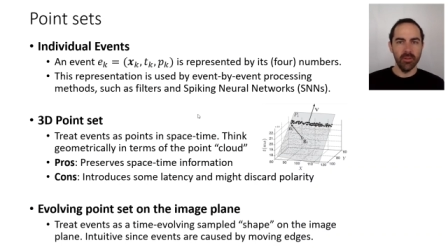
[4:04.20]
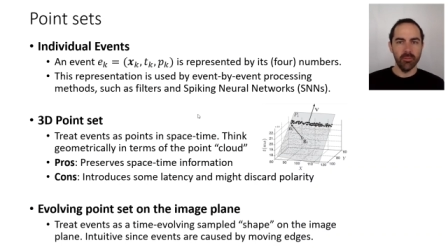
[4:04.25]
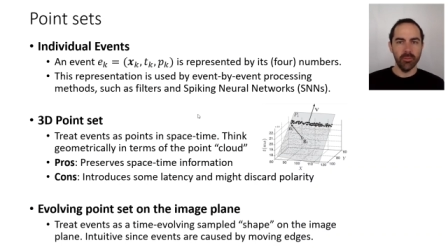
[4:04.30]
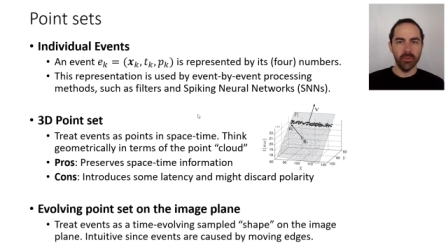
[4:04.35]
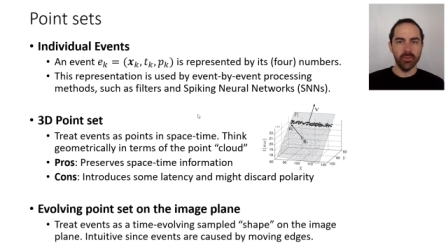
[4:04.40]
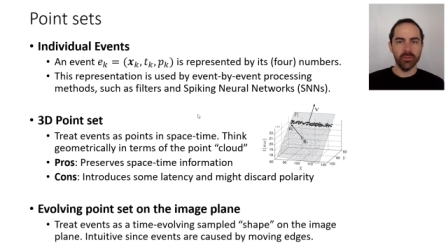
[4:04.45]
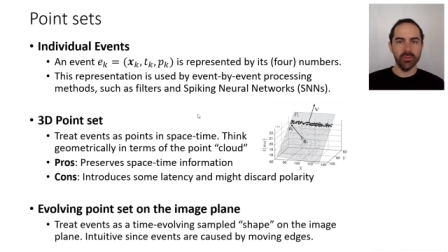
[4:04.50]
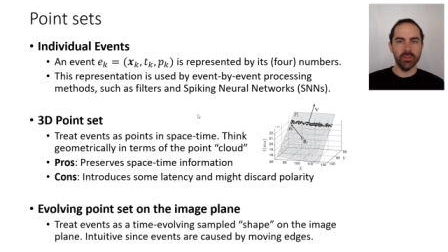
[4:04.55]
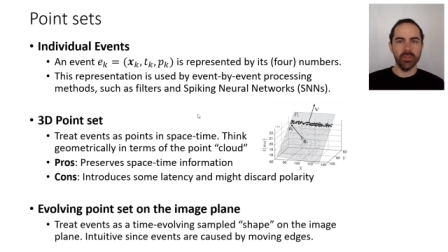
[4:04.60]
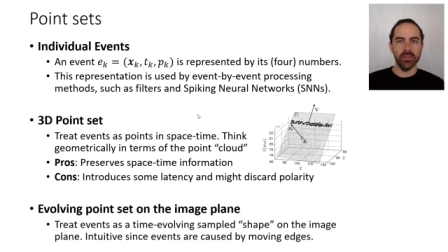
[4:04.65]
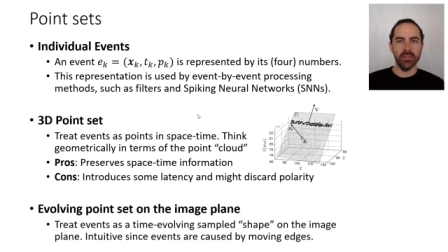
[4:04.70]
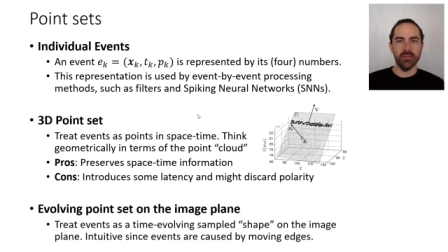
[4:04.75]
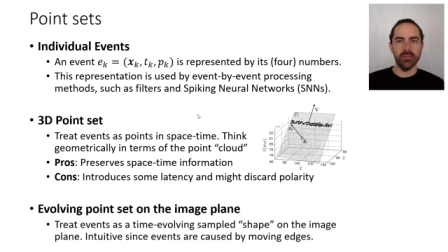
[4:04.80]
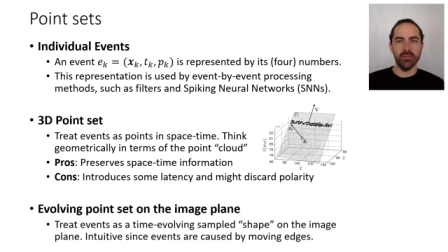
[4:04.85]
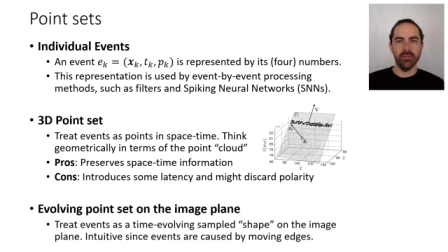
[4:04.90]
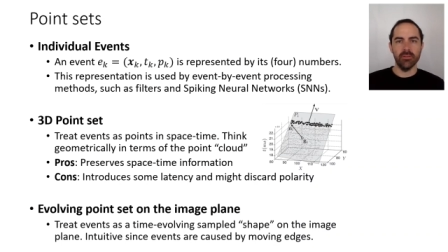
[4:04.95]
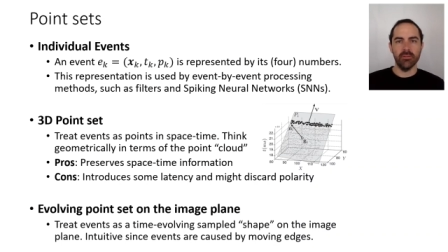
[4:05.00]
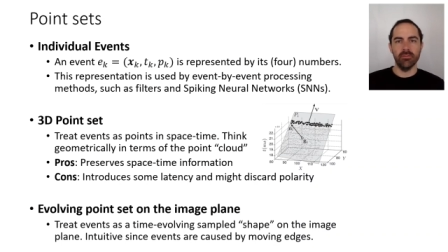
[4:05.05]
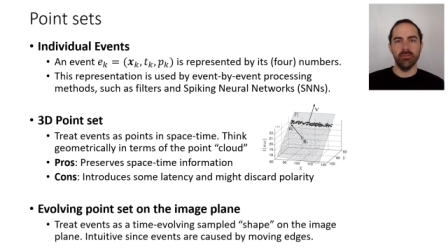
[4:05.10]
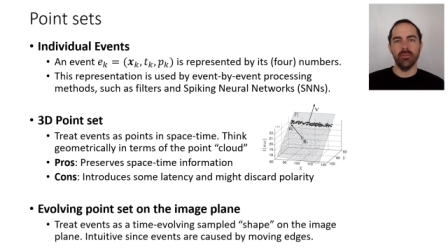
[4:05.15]
because at uh,
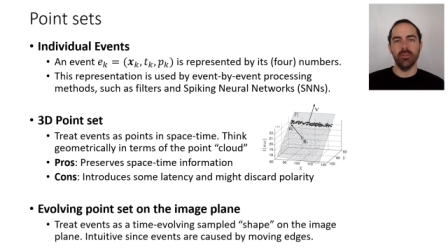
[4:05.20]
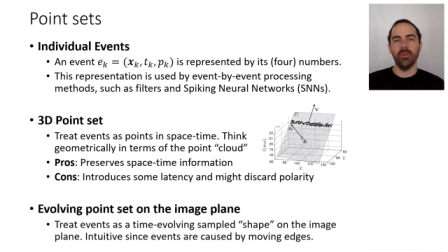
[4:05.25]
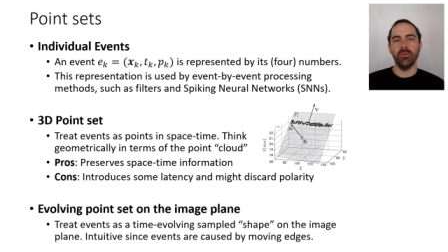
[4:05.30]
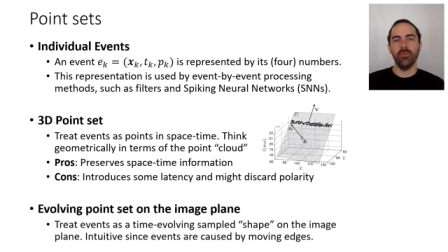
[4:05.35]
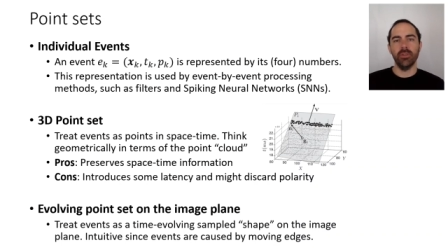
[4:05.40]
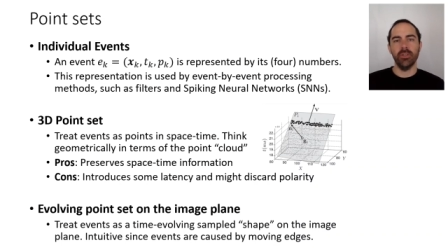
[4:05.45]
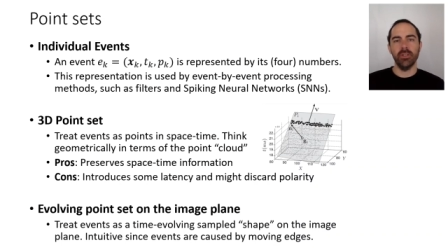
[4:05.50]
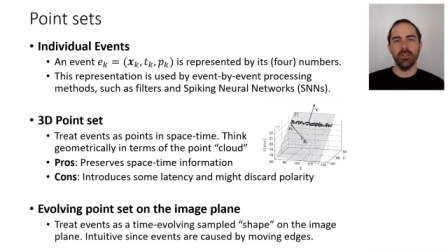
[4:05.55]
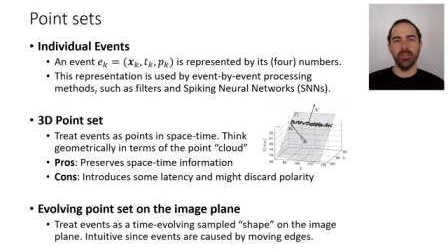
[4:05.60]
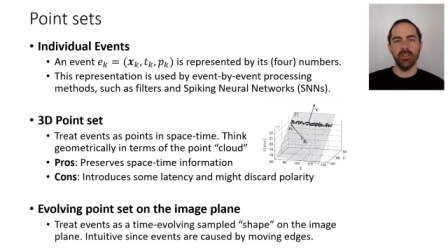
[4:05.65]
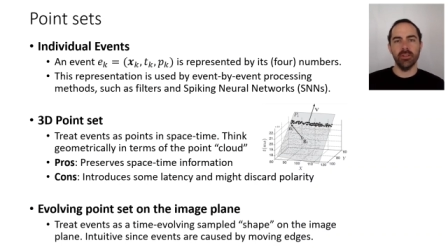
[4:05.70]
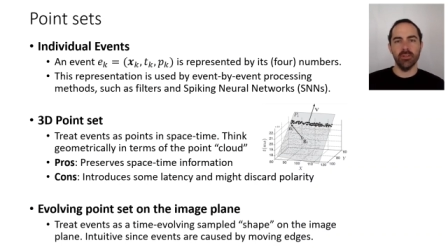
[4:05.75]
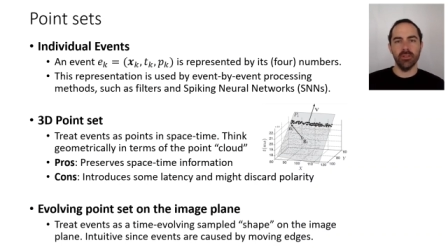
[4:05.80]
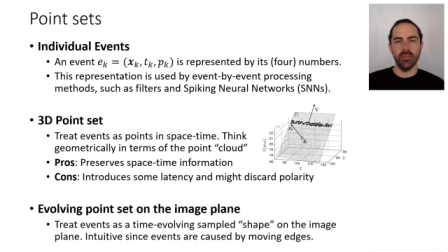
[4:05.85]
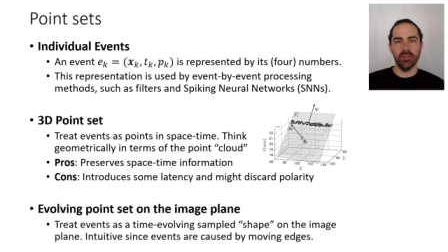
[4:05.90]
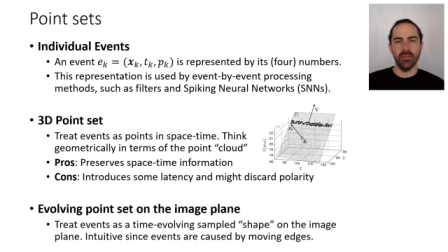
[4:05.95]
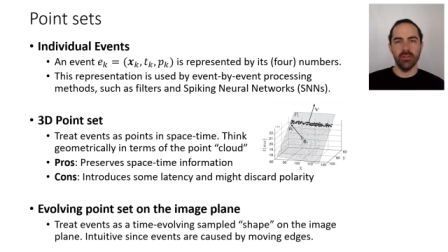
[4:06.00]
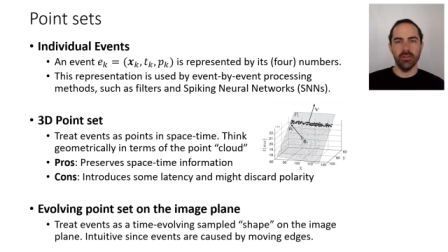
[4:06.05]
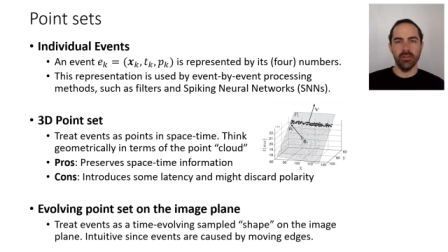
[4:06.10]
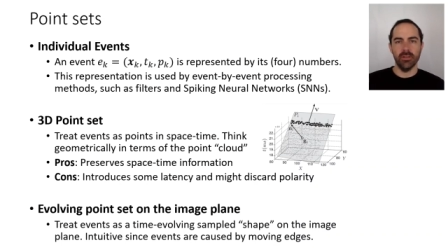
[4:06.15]
nowhere in,
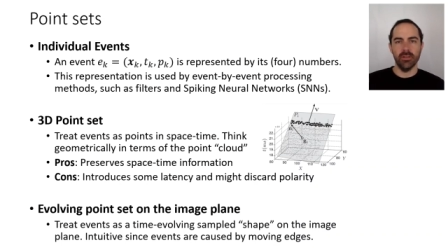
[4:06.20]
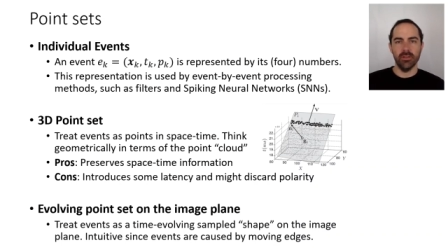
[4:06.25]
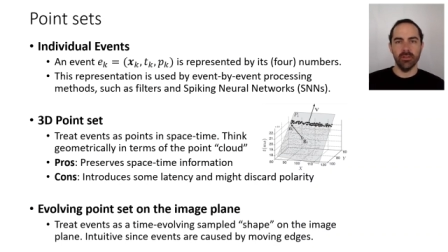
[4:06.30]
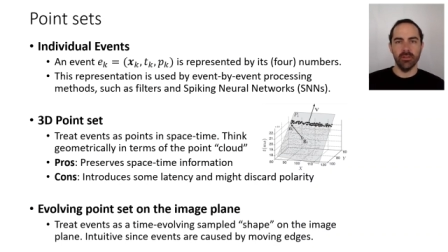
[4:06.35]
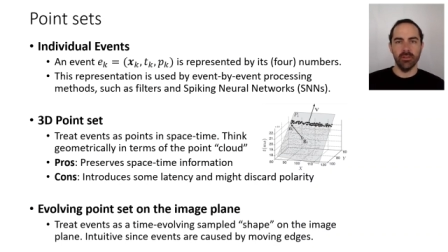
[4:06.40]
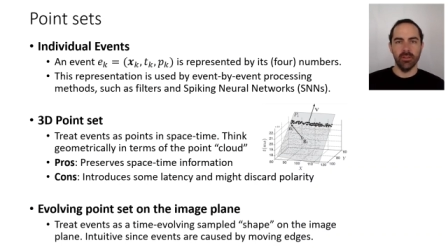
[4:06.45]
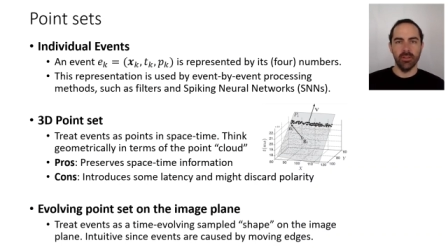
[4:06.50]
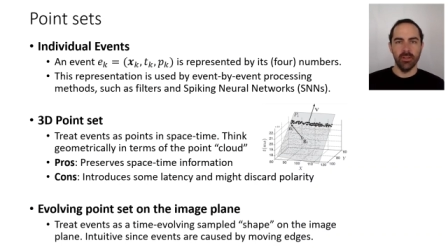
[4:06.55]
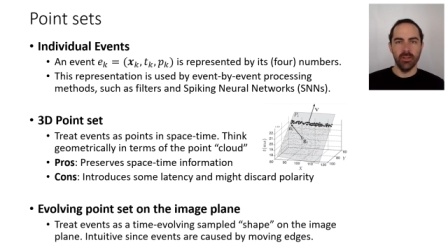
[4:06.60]
in